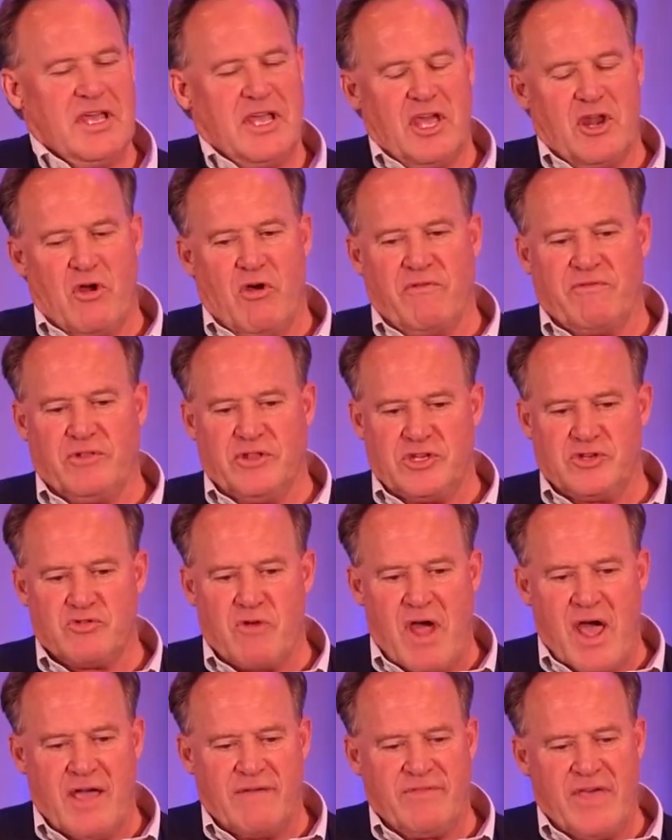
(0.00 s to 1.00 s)
and hopefully
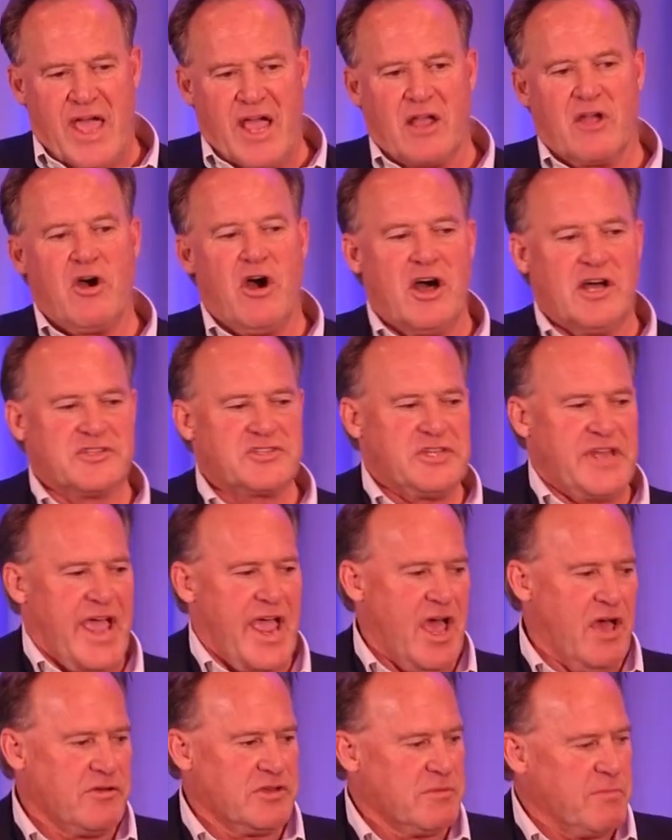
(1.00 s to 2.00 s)
drive that cost
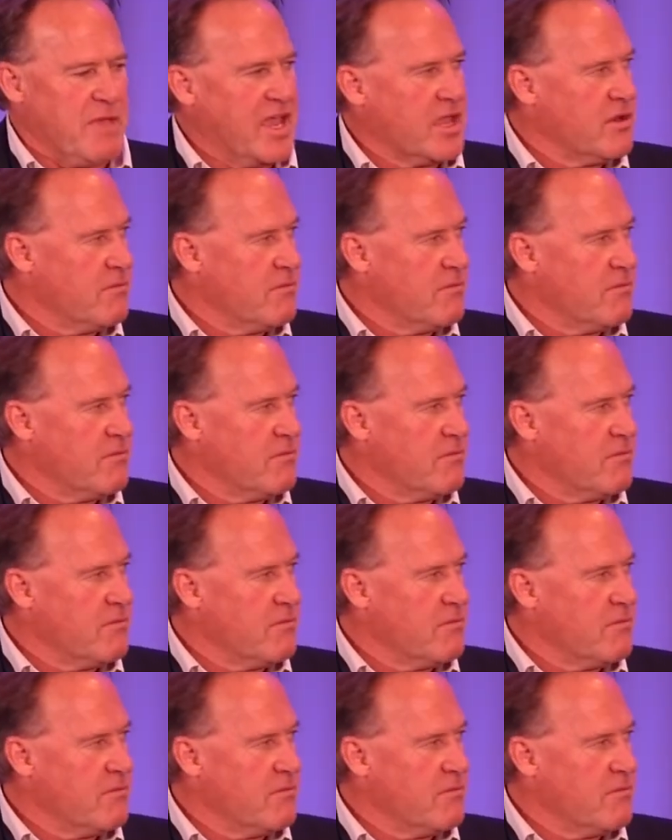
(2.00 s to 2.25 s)
down to make it